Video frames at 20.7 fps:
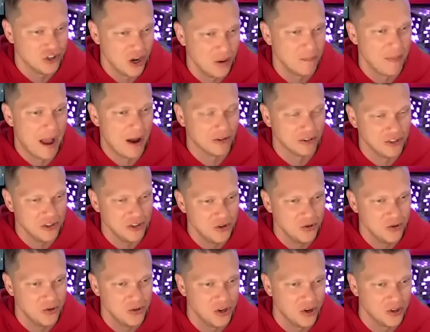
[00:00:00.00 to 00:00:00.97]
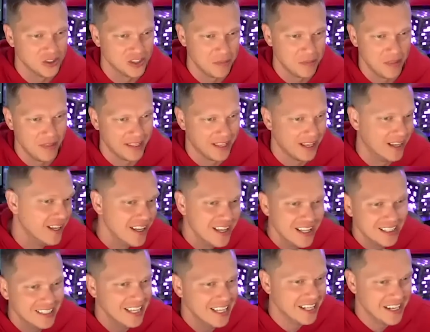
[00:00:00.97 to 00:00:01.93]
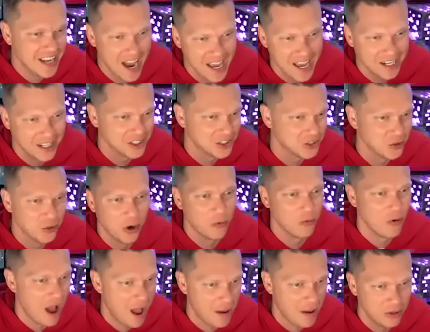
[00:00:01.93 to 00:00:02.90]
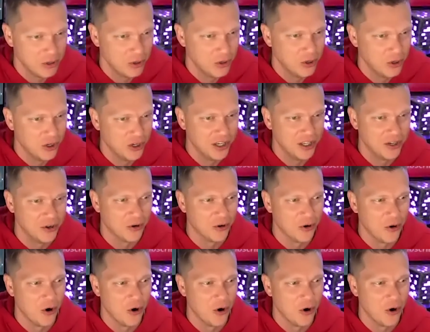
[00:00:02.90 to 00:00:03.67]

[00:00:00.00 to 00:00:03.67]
jump out to you? Something like a Leonidas or a Robin Hood or